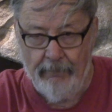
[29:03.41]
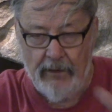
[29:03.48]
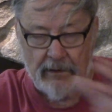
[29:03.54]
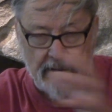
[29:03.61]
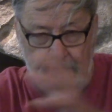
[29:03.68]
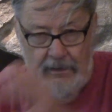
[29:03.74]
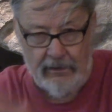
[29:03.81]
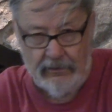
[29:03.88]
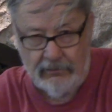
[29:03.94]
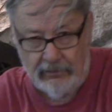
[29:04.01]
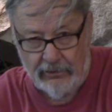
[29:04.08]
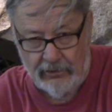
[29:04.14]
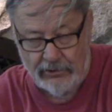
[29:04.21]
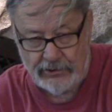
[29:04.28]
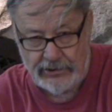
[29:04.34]
and get into
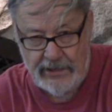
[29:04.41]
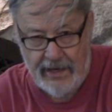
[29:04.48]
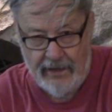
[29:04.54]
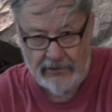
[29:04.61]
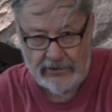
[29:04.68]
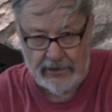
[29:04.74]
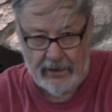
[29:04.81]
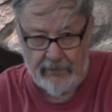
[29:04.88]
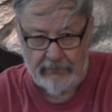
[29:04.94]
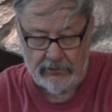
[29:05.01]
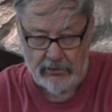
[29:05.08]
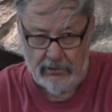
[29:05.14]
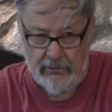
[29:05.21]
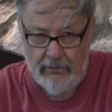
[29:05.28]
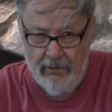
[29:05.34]
your stand site.
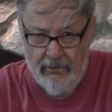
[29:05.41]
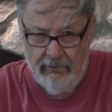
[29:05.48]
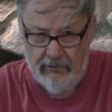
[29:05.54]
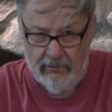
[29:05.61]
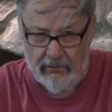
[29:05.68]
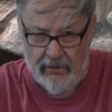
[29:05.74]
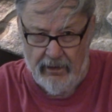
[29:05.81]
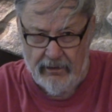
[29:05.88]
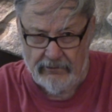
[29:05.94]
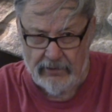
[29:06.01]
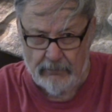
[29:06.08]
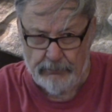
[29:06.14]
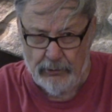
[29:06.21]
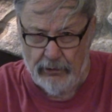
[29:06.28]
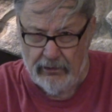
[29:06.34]
So your odds
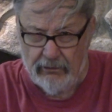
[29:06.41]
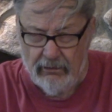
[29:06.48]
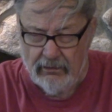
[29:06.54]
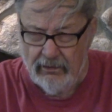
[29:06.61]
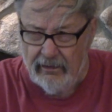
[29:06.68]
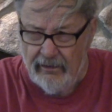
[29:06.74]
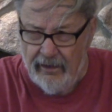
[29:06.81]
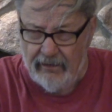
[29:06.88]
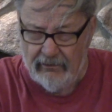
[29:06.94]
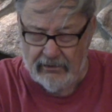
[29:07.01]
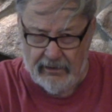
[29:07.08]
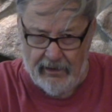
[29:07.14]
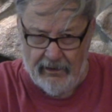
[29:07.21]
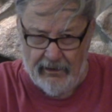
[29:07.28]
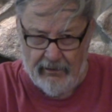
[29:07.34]
are pretty good the next
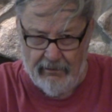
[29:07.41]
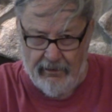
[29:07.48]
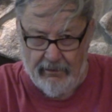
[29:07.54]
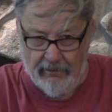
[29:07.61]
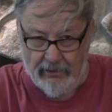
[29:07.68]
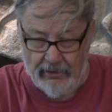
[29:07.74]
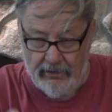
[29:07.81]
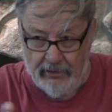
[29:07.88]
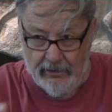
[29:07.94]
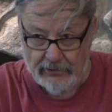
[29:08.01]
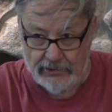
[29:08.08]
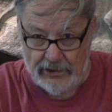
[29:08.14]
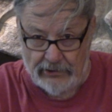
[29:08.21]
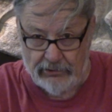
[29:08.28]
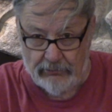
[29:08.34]
day in a
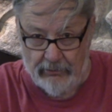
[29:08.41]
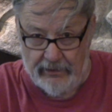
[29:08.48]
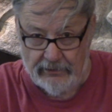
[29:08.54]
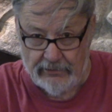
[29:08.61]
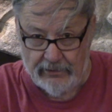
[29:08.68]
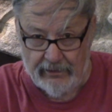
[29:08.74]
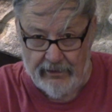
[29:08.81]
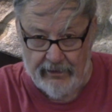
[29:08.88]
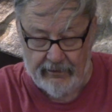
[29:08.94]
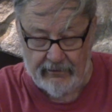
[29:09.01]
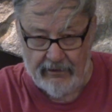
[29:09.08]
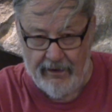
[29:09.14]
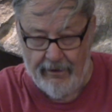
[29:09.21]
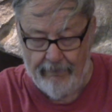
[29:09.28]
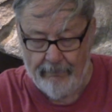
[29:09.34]
situation like
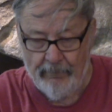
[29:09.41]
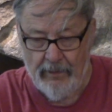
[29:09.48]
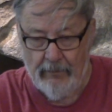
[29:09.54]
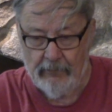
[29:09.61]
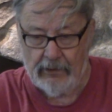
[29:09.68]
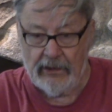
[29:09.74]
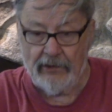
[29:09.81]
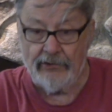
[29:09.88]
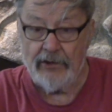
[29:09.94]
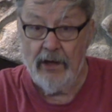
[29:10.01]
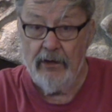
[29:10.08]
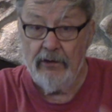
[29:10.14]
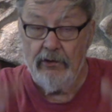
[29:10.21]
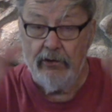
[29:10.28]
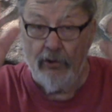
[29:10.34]
that because
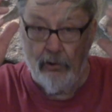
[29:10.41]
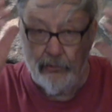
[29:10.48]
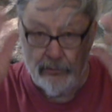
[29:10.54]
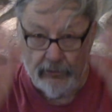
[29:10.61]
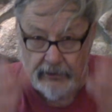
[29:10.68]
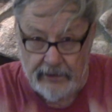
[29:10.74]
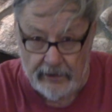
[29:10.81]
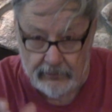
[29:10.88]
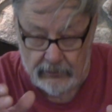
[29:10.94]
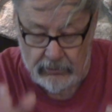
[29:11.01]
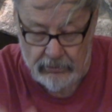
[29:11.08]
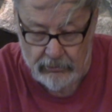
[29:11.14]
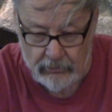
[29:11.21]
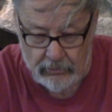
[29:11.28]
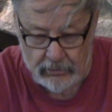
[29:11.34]
you don't get
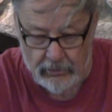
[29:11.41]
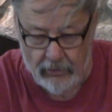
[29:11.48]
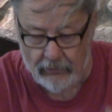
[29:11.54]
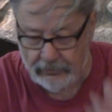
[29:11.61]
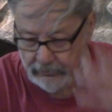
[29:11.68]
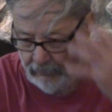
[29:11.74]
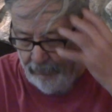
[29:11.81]
too close.